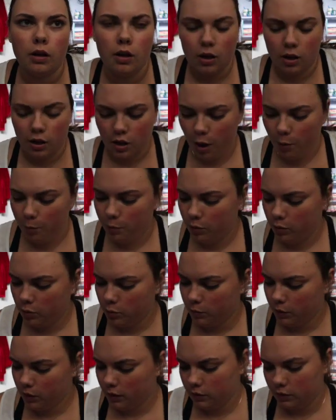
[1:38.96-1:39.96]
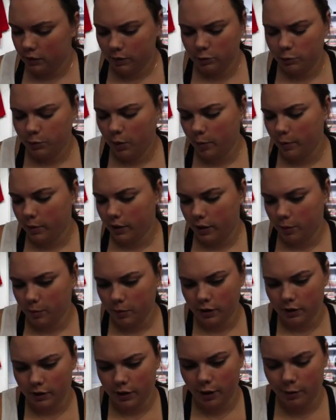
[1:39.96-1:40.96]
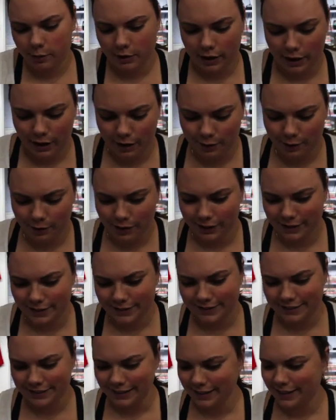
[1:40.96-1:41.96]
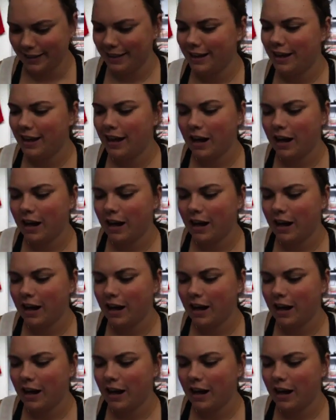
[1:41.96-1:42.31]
a couple months, it was probably like a month ago now, honestly.